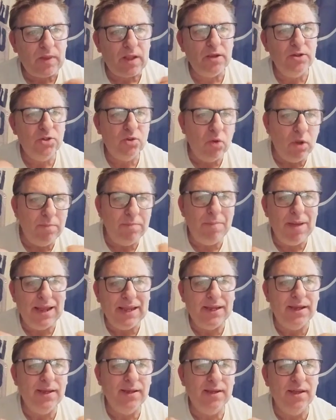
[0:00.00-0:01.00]
sort of
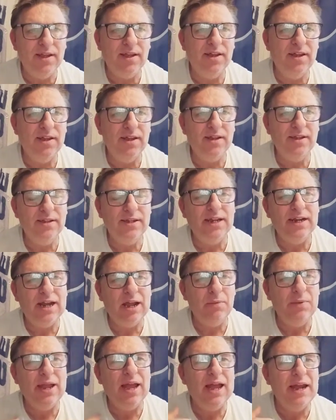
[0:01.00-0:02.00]
make uh, you
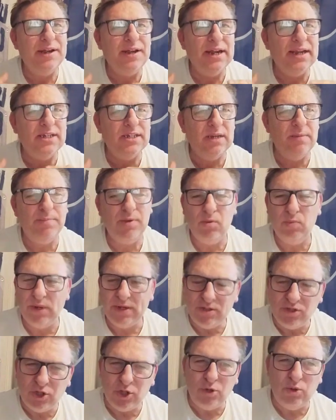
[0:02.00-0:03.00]
know it uneasy. But we
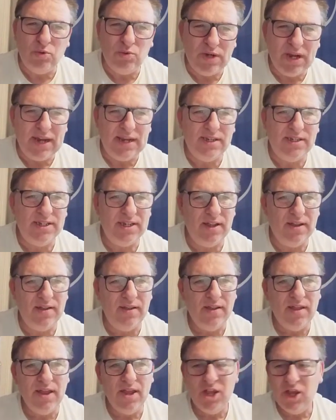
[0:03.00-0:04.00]
do need to
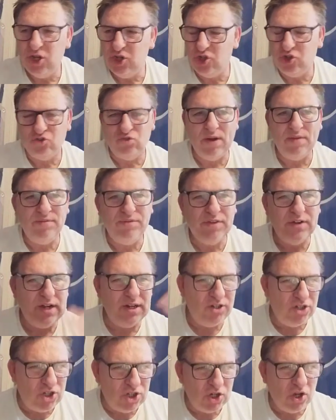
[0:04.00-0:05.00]
strengthen
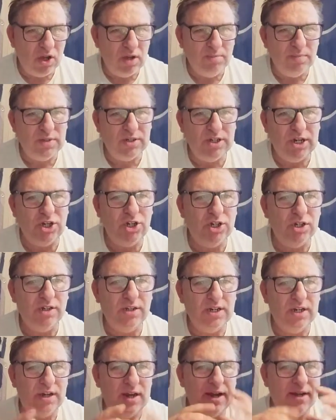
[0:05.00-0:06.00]
in certain
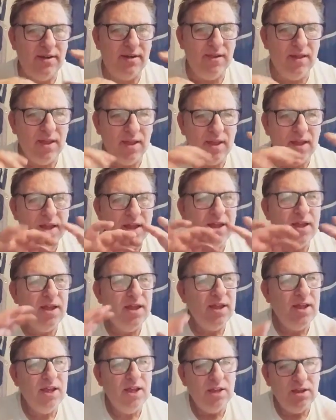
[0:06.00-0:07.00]
positions, and then
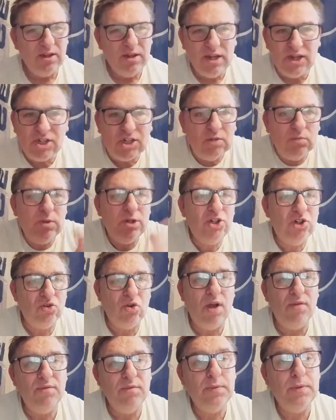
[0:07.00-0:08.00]
listen, we're
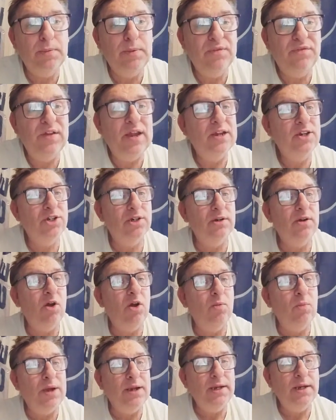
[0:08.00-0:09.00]
striving for perfection,
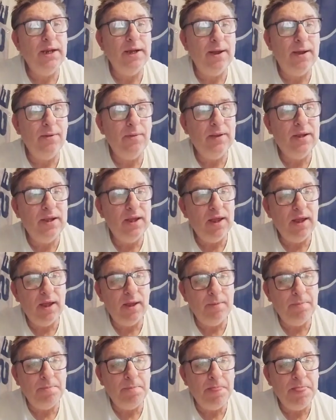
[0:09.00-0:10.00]
aren't we? You know,
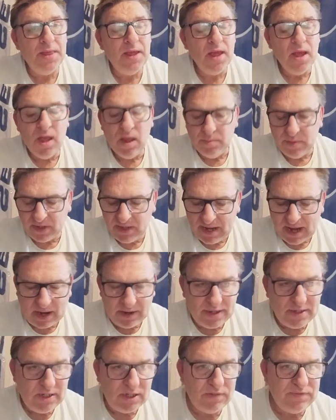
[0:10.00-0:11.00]
um, but no,
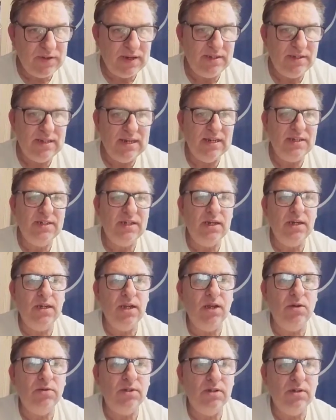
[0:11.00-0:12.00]
this is fantastic
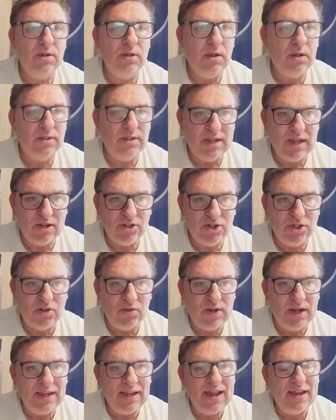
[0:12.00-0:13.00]
news. As I, I, touched
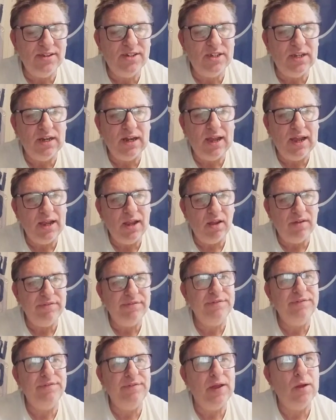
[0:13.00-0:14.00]
on it yesterday, I
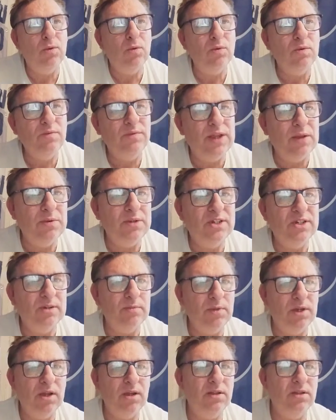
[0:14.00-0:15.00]
felt there was
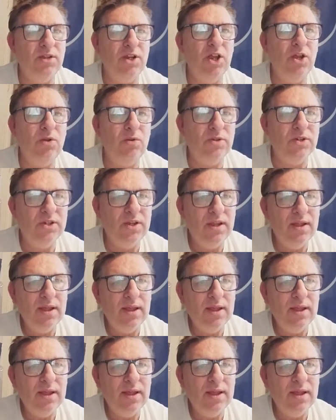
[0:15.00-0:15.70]
some good news